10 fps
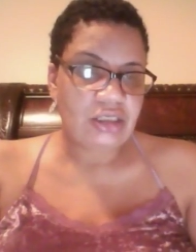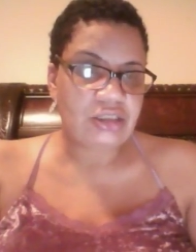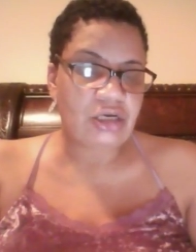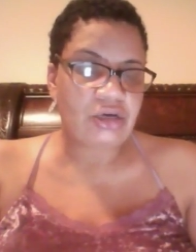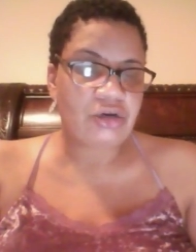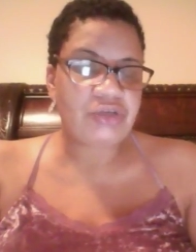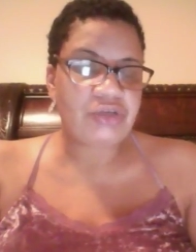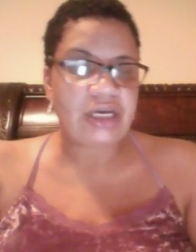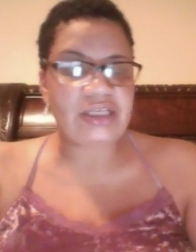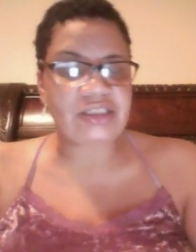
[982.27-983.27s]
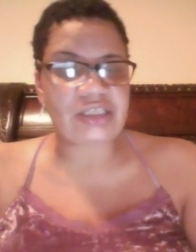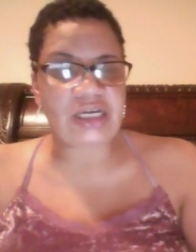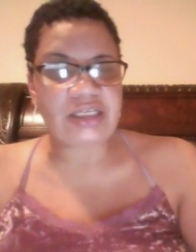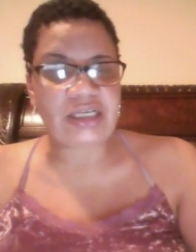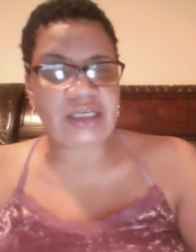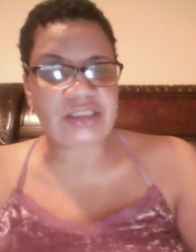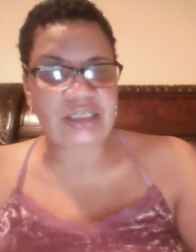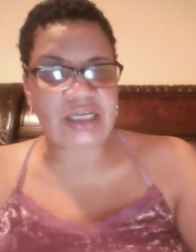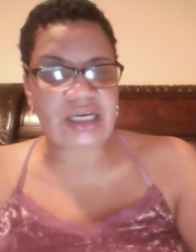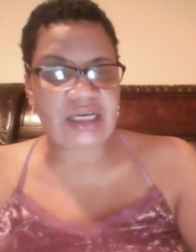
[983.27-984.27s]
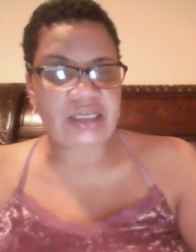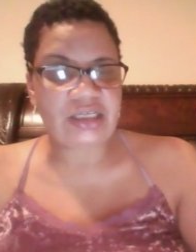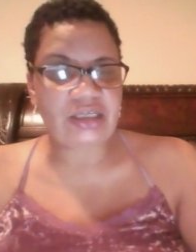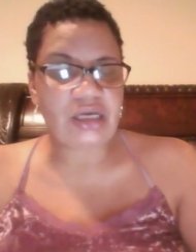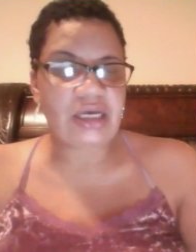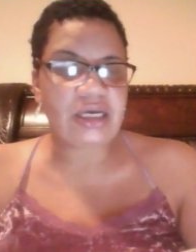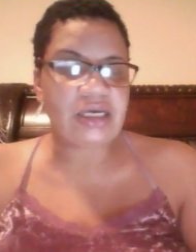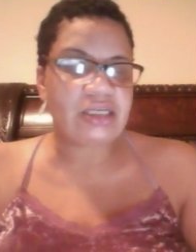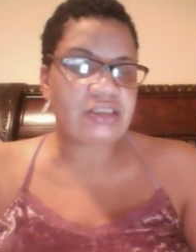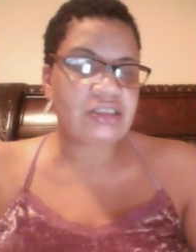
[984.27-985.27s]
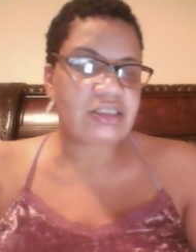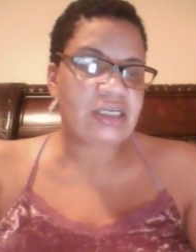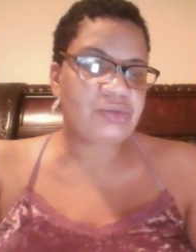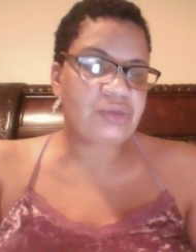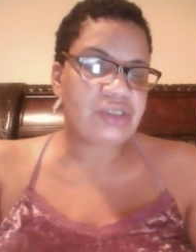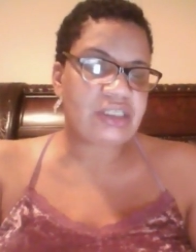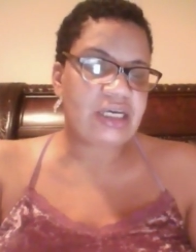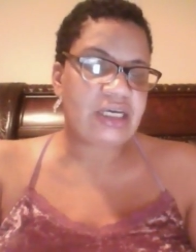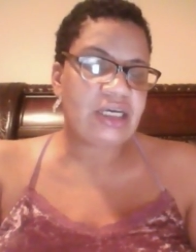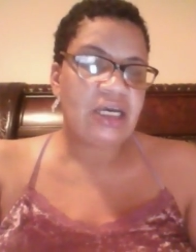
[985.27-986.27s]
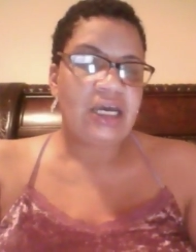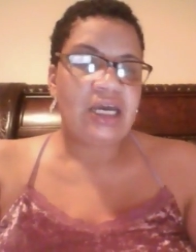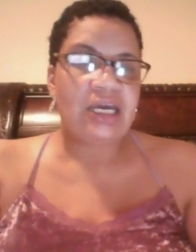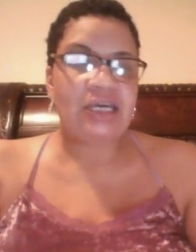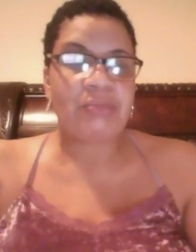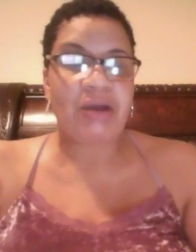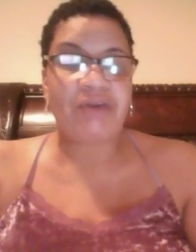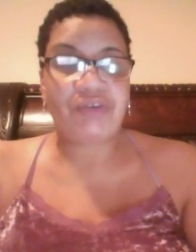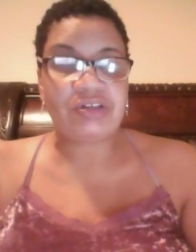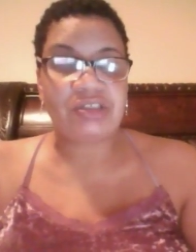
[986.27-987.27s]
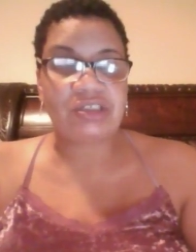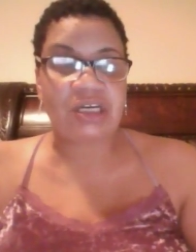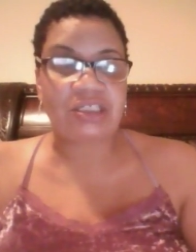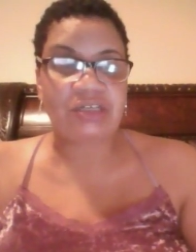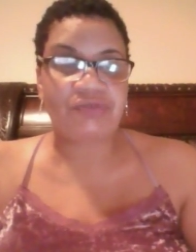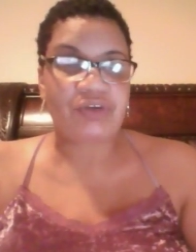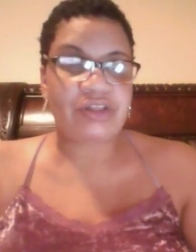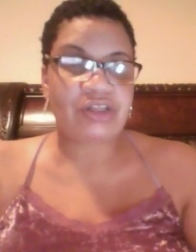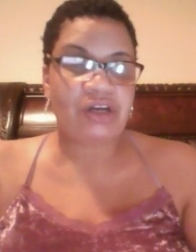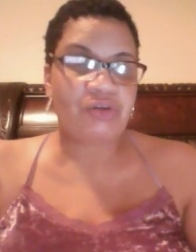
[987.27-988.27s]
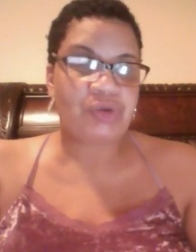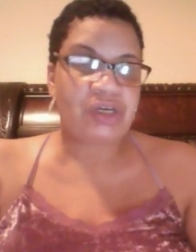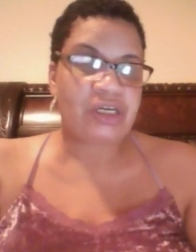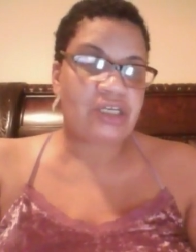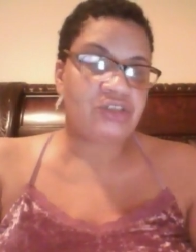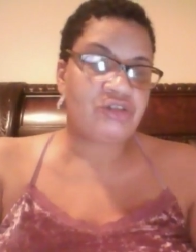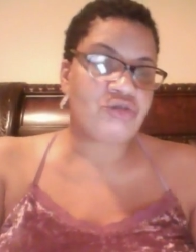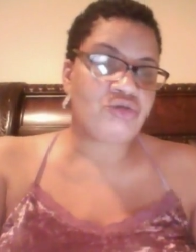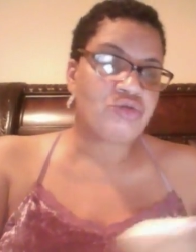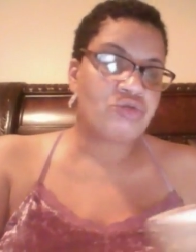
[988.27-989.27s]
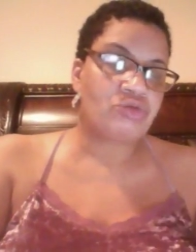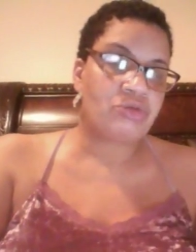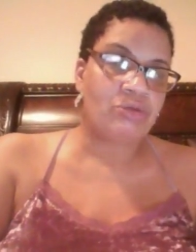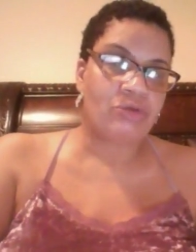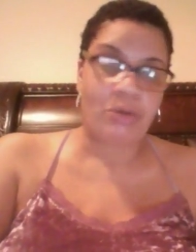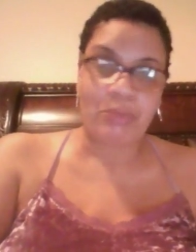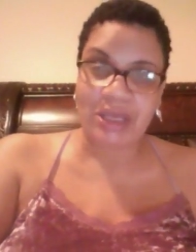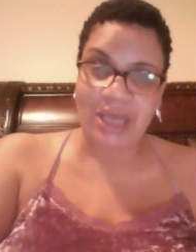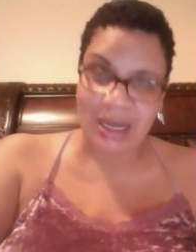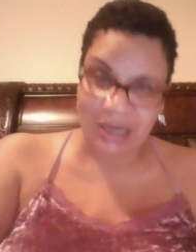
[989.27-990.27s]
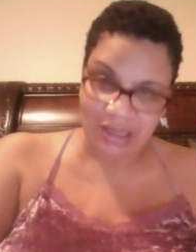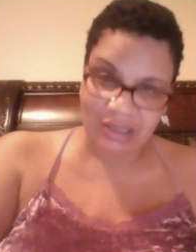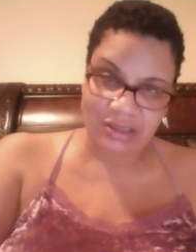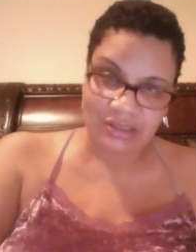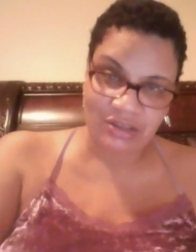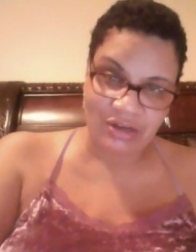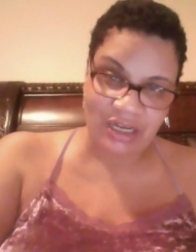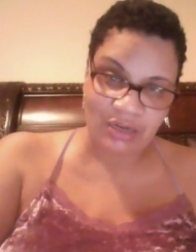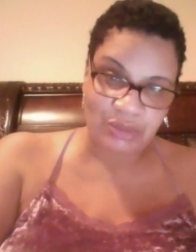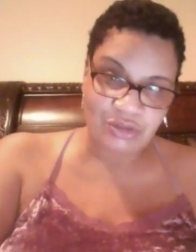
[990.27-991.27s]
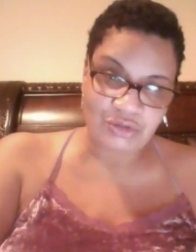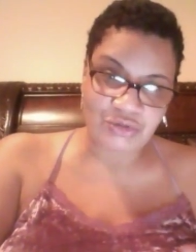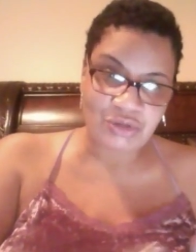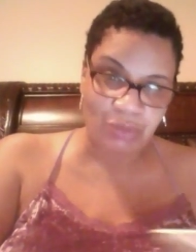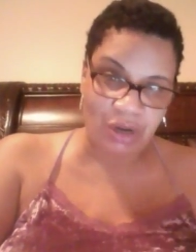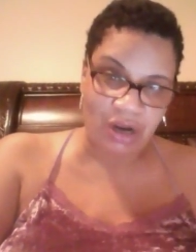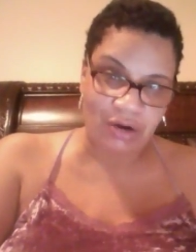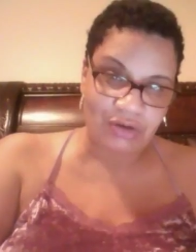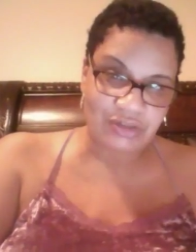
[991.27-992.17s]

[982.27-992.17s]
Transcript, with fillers: So yeah, it started yesterday, and today is Wednesday, and my first discussion for the third week is due mañana. So that'll be due tomorrow.